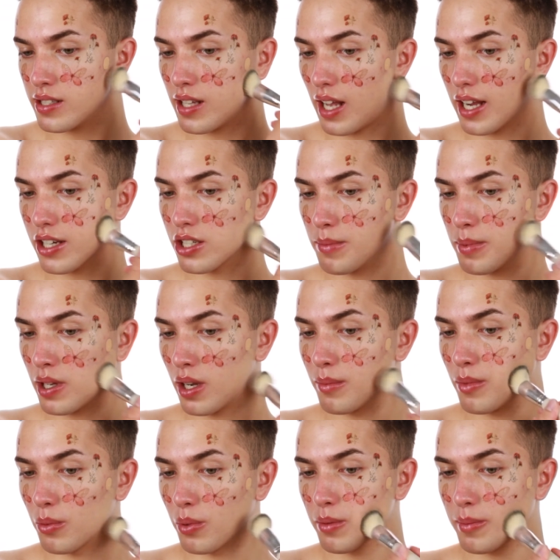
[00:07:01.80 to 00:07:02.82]
actually become
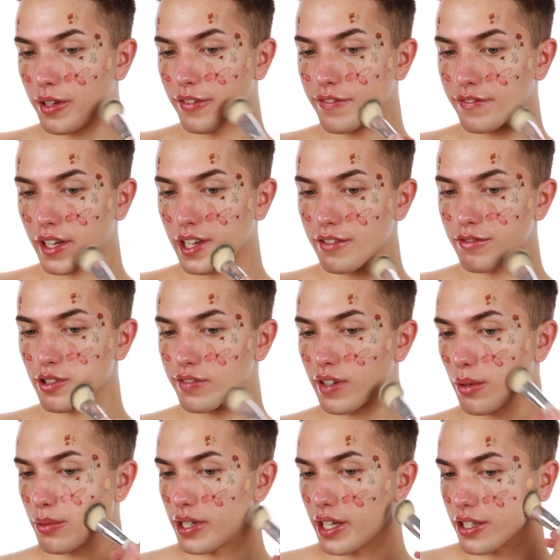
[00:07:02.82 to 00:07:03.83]
one of my favourite
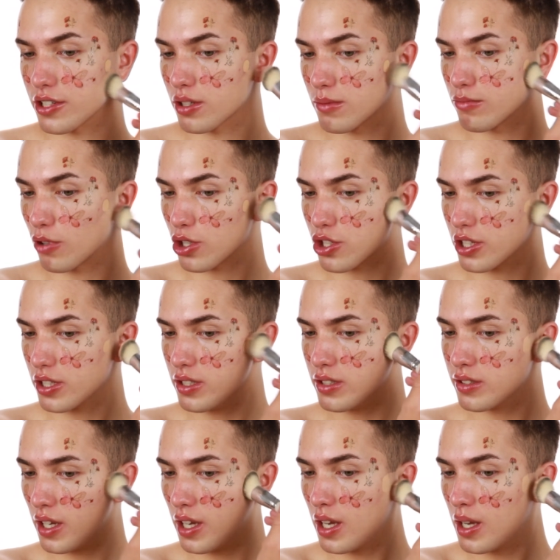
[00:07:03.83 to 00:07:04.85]
foundation
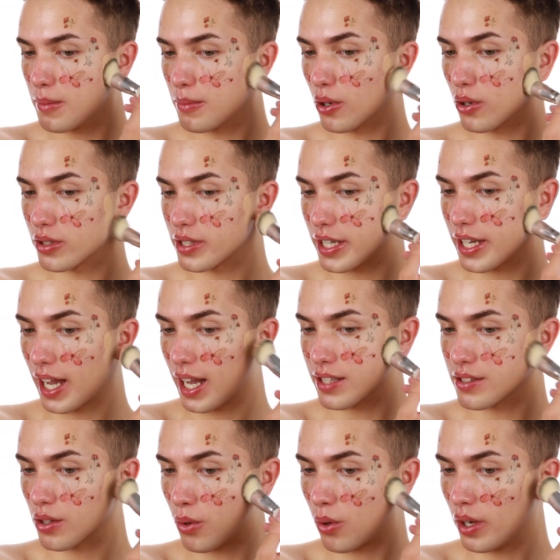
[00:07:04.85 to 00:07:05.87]
brushes because it
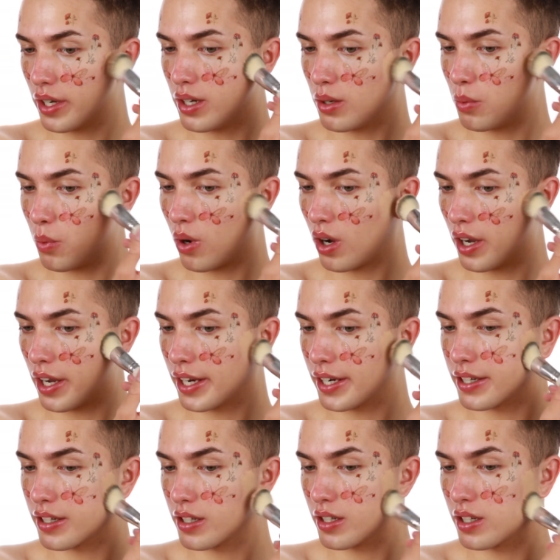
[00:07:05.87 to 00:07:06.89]
has quite a
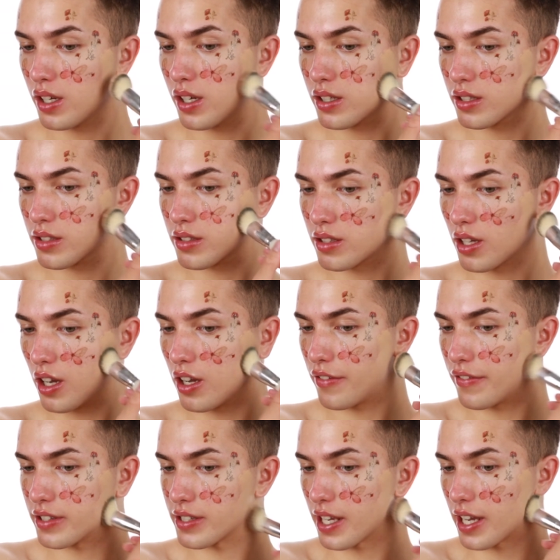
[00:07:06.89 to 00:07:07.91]
wide
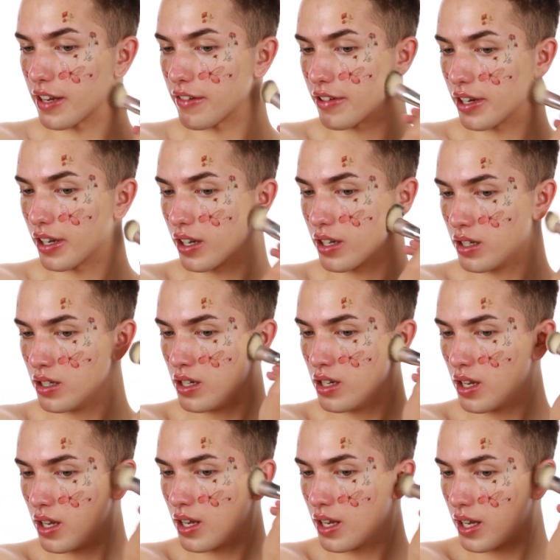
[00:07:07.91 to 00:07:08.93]
surface area
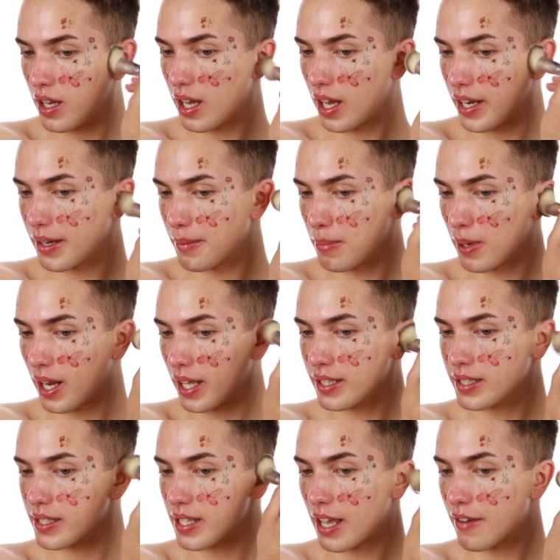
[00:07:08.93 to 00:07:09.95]
and it
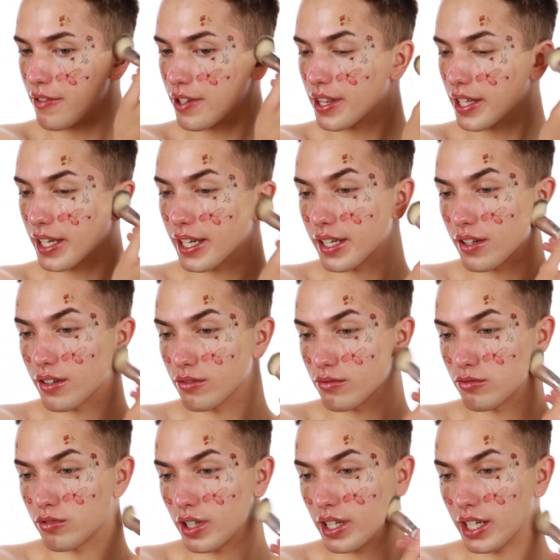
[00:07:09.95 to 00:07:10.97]
blends everything in
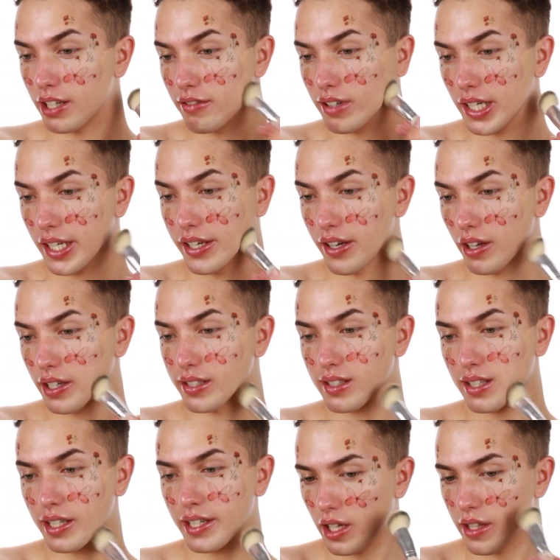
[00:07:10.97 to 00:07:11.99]
really
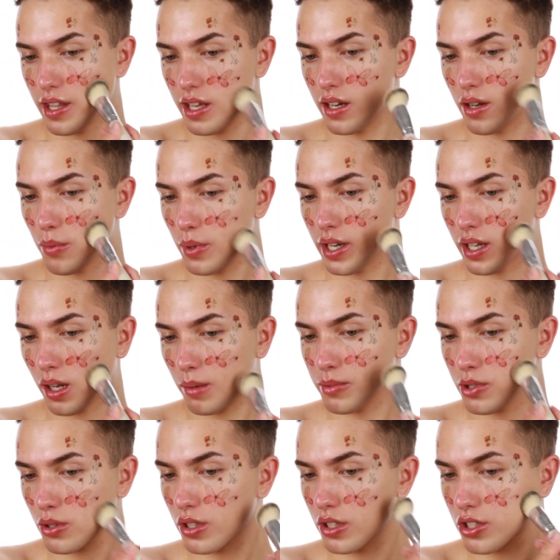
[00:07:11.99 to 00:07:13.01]
nicely. And then when it comes
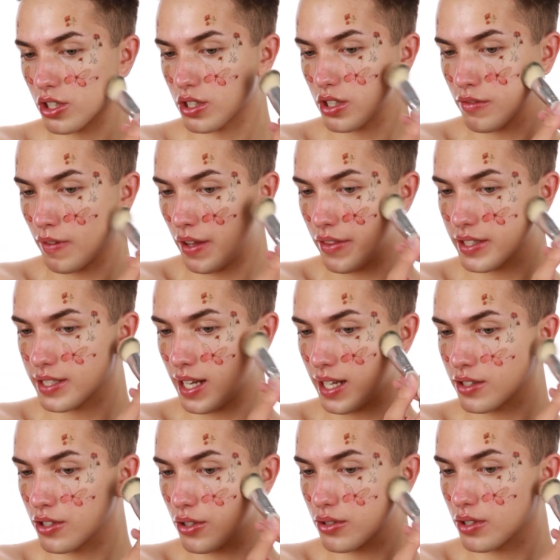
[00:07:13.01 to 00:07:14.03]
to it just around the
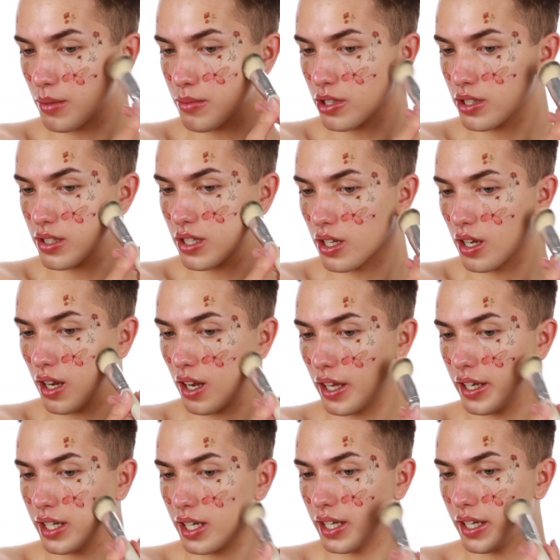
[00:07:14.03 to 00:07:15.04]
tattoos, I'm just
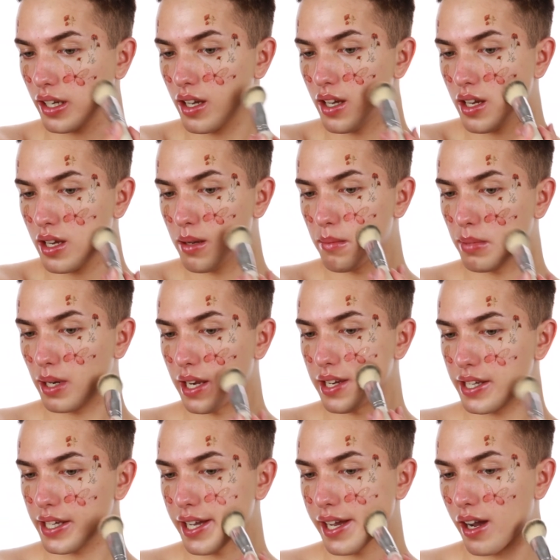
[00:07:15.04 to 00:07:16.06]
lightly
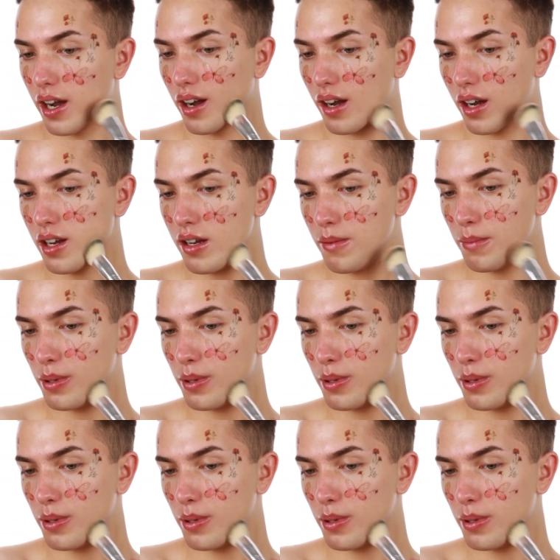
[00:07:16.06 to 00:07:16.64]
blending it up,